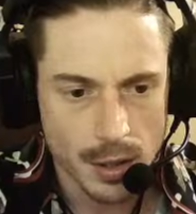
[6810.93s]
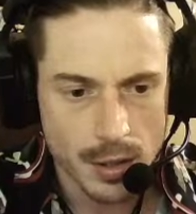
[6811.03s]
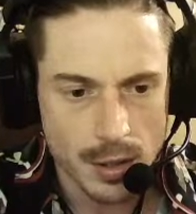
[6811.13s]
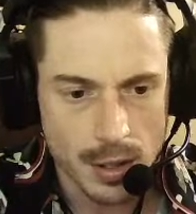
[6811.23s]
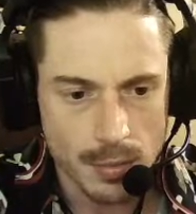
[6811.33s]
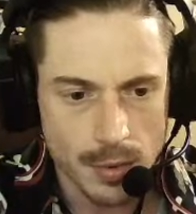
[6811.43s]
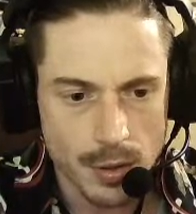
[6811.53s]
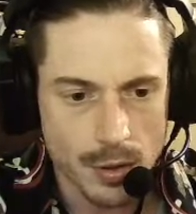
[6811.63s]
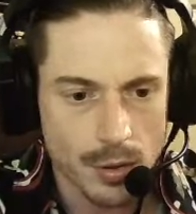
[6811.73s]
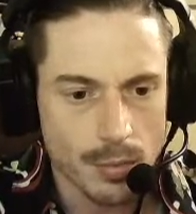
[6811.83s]
Seemed
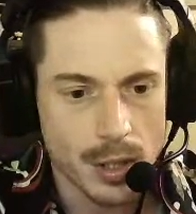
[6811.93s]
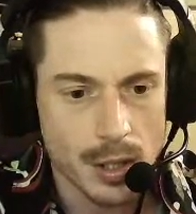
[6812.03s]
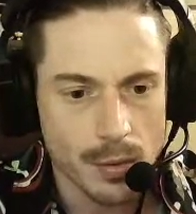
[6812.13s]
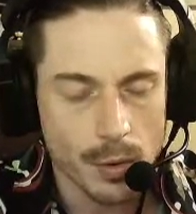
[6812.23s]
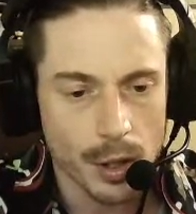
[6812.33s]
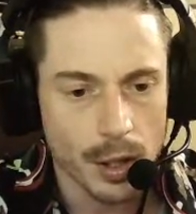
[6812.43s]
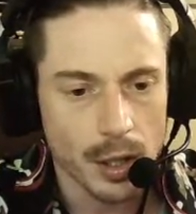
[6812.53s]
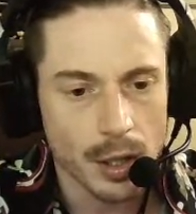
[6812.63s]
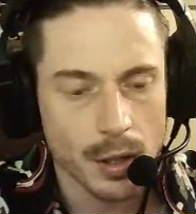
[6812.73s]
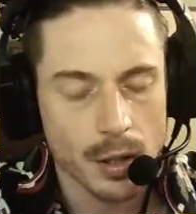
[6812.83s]
to be
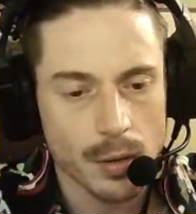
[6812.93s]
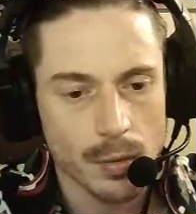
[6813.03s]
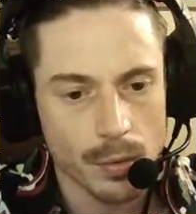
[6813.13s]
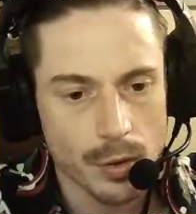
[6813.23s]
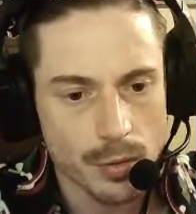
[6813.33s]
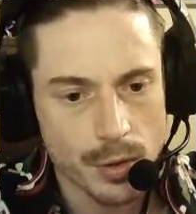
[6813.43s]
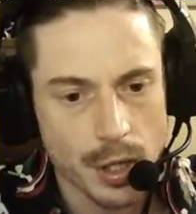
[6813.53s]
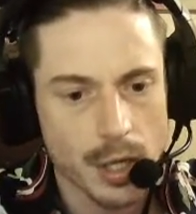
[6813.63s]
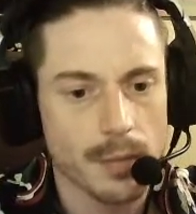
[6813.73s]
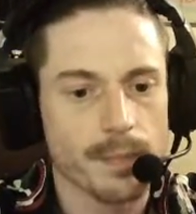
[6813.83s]
working 100%.
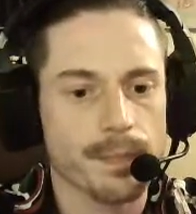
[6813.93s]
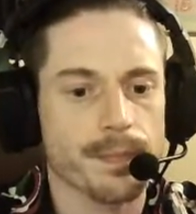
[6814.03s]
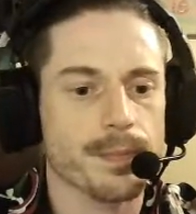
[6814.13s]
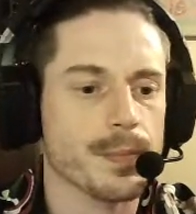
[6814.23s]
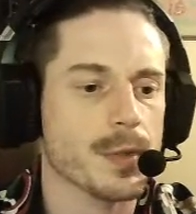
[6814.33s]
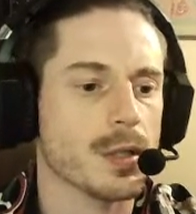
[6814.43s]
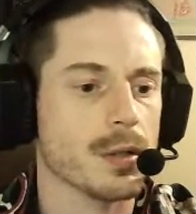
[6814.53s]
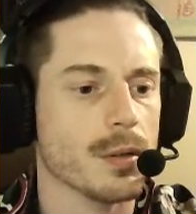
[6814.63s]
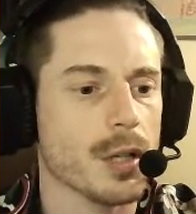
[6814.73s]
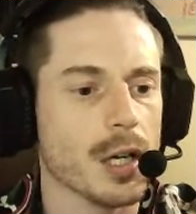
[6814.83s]

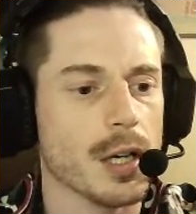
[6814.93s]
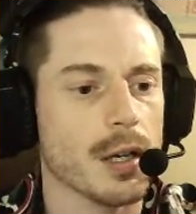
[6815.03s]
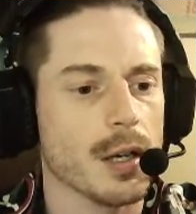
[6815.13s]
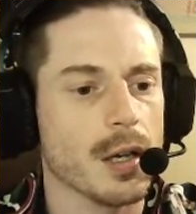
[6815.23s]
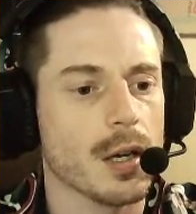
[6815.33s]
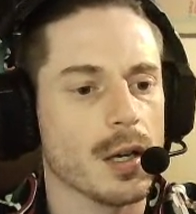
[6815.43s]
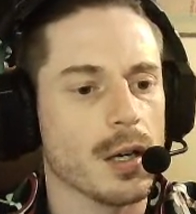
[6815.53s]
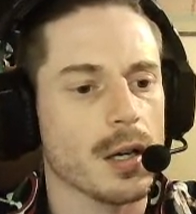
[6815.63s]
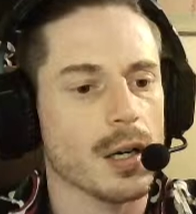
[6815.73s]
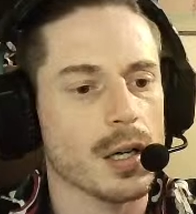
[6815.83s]
Okay.
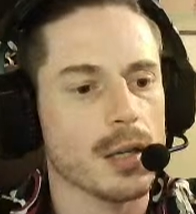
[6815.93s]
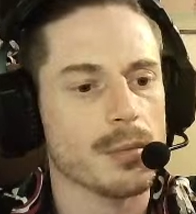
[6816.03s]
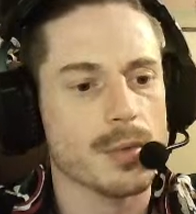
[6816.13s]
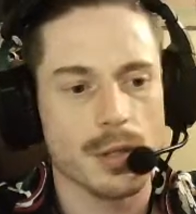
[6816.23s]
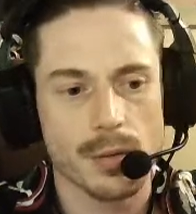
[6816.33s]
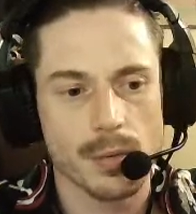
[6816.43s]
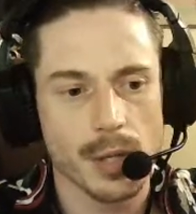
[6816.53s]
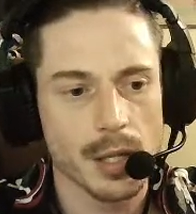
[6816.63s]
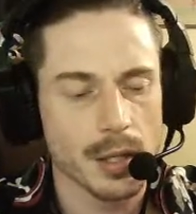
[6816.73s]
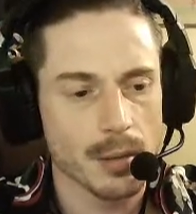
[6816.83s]
So
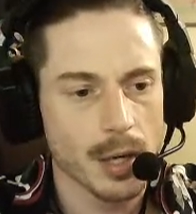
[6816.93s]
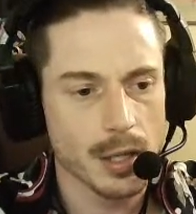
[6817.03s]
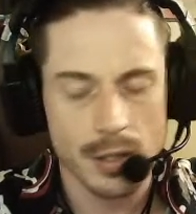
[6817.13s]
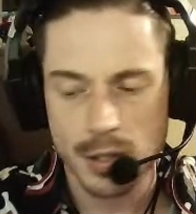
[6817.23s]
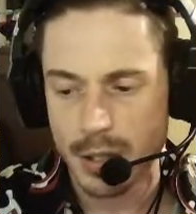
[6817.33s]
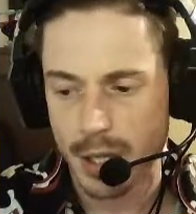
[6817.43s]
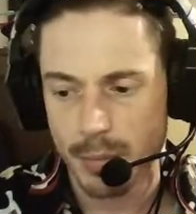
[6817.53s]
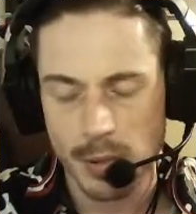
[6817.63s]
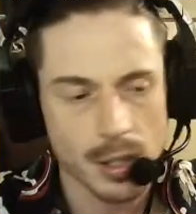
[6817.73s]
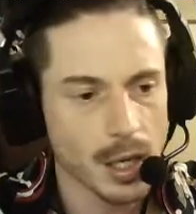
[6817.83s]
we ended up actually
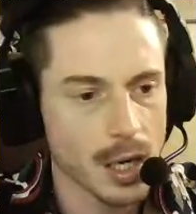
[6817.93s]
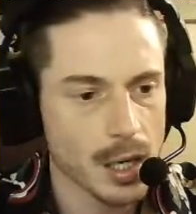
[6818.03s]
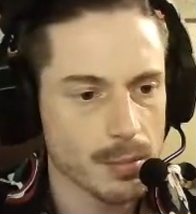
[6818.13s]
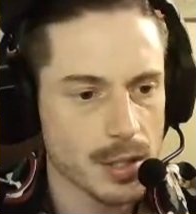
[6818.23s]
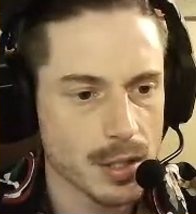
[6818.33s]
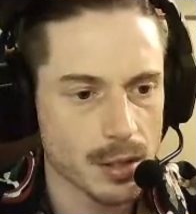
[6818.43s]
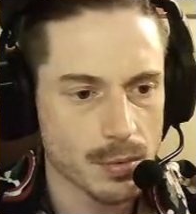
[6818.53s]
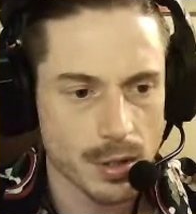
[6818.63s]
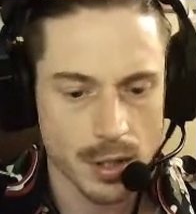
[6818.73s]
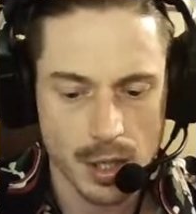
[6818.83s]
stopping at, basically
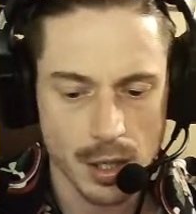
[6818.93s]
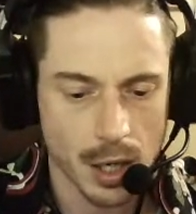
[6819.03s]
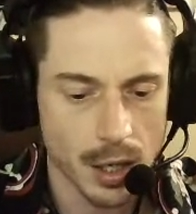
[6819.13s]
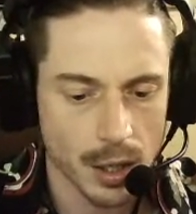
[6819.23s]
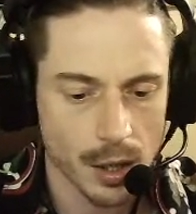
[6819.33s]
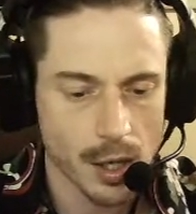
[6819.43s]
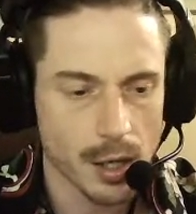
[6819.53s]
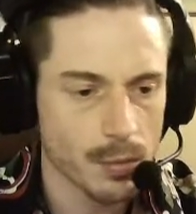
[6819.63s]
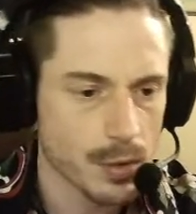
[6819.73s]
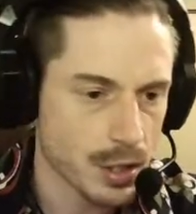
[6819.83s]
we'll just say 9
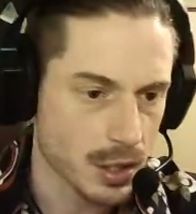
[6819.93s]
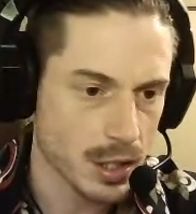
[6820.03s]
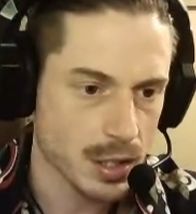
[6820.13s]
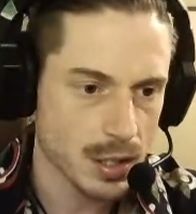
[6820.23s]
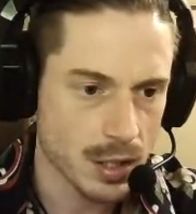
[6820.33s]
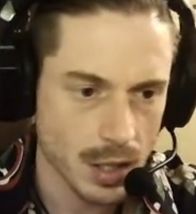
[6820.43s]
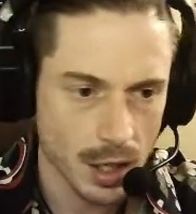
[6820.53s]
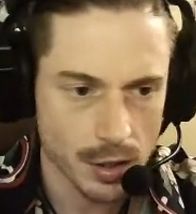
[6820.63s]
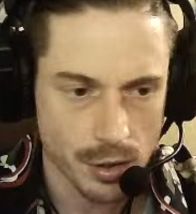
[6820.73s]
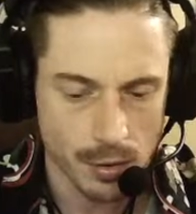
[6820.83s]
o'clock, which is the
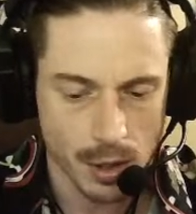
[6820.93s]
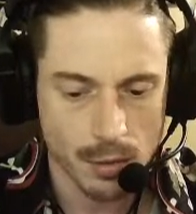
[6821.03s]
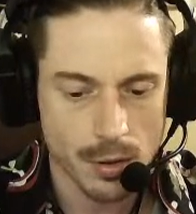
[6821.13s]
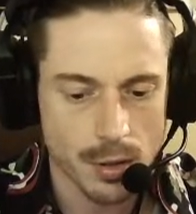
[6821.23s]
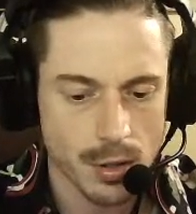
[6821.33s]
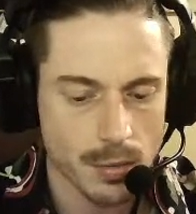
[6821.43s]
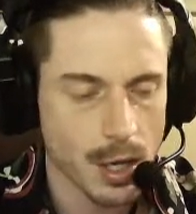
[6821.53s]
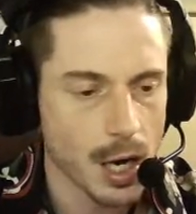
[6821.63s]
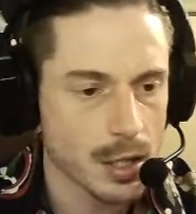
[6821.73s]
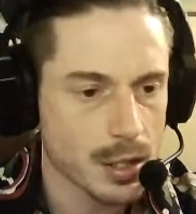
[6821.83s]
solid 2 hours. So we
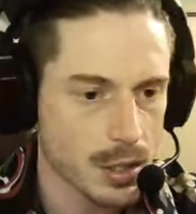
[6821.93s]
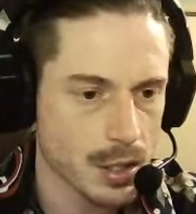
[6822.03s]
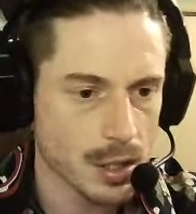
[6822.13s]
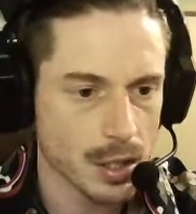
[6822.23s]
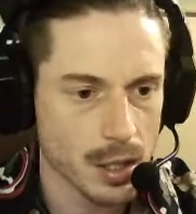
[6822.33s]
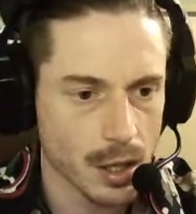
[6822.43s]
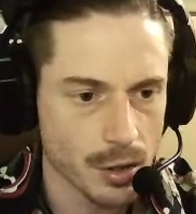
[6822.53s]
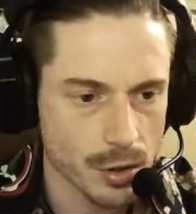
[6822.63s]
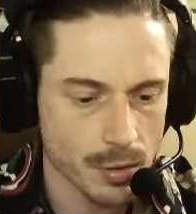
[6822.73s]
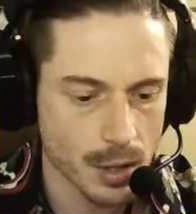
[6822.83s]
actually did get our
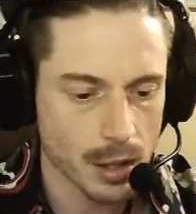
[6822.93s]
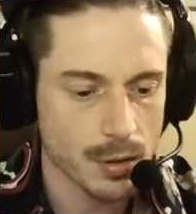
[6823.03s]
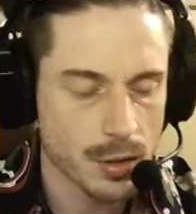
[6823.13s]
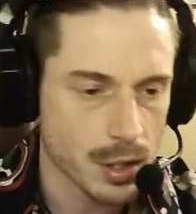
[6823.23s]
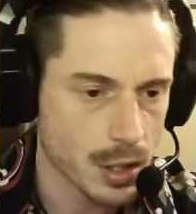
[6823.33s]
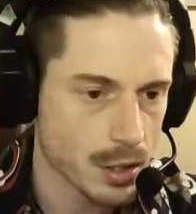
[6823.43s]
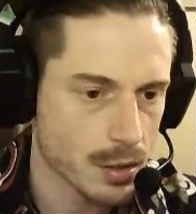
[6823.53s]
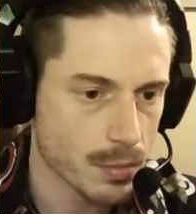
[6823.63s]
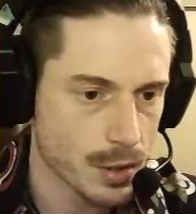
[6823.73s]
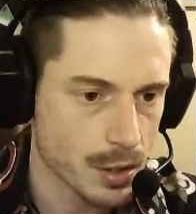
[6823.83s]
2 hours
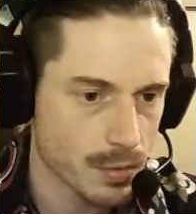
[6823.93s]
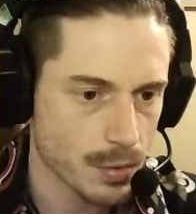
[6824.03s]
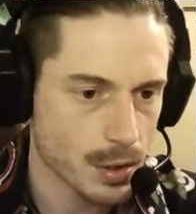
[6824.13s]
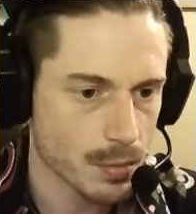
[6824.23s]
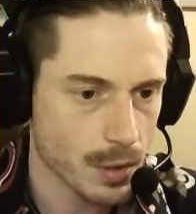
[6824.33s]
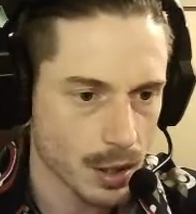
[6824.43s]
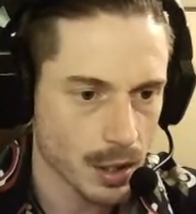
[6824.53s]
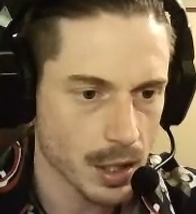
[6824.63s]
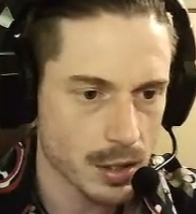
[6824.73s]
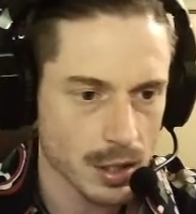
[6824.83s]
in, which is really what I would
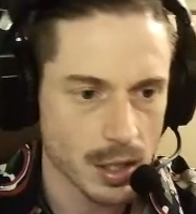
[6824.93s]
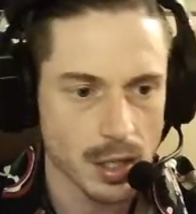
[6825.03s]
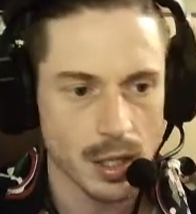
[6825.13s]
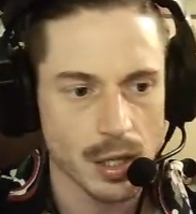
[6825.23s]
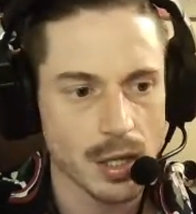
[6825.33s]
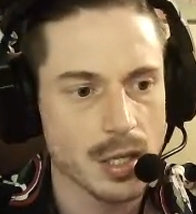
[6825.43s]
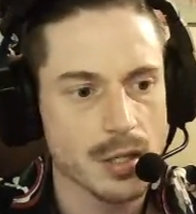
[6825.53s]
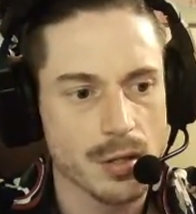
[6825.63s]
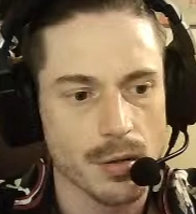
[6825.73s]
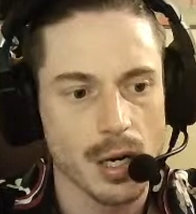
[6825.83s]
like to get, at
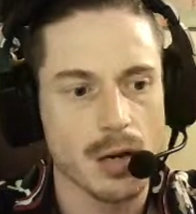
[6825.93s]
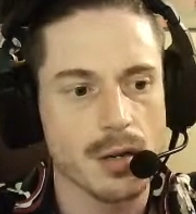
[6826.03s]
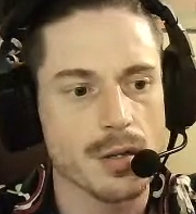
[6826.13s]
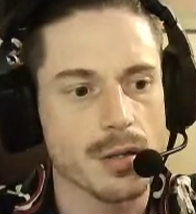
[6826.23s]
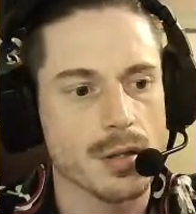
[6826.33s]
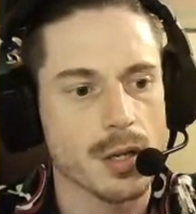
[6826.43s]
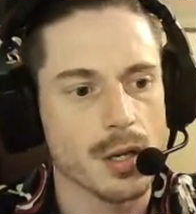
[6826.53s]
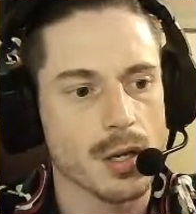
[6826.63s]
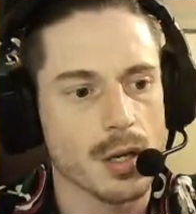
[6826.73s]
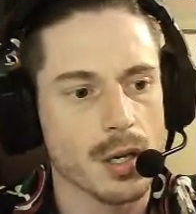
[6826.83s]
least 2 hours
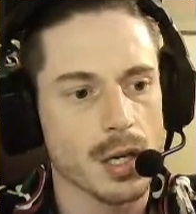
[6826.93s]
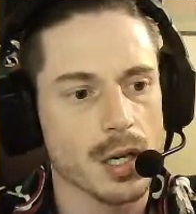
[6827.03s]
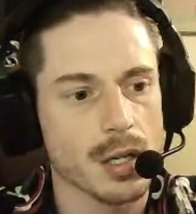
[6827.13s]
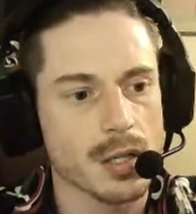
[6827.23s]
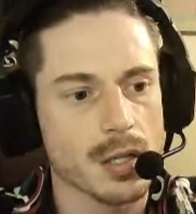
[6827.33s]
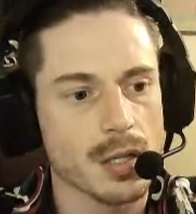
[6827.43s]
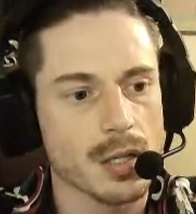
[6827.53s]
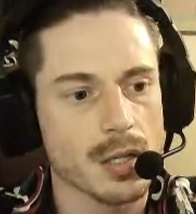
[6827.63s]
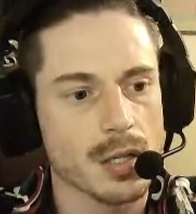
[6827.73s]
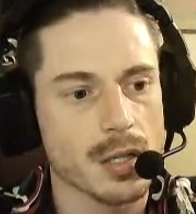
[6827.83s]
And this is not
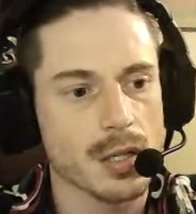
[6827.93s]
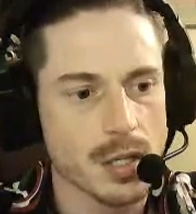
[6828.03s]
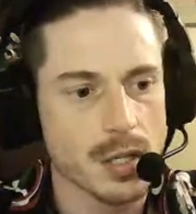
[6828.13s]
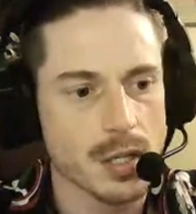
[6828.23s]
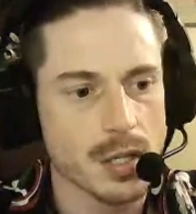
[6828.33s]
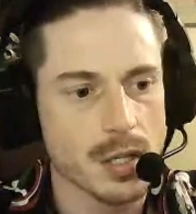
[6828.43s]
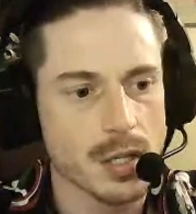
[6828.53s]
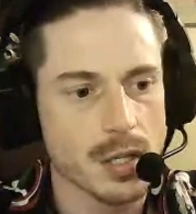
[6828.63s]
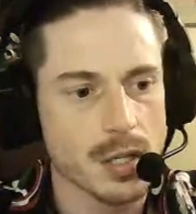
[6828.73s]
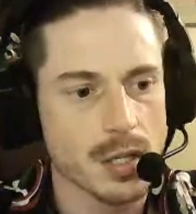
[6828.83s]
the 26th,
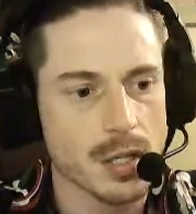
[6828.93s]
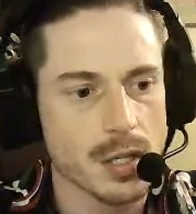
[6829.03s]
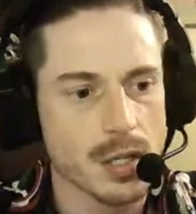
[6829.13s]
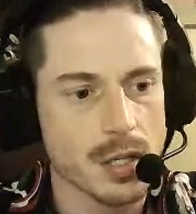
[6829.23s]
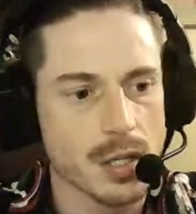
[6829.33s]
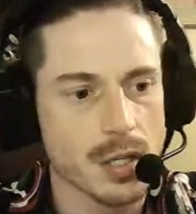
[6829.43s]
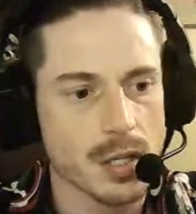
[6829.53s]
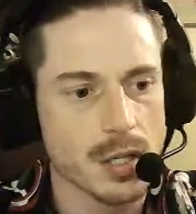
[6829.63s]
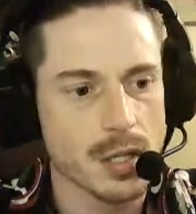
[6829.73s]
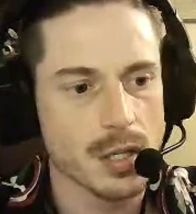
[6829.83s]
this is the 28th.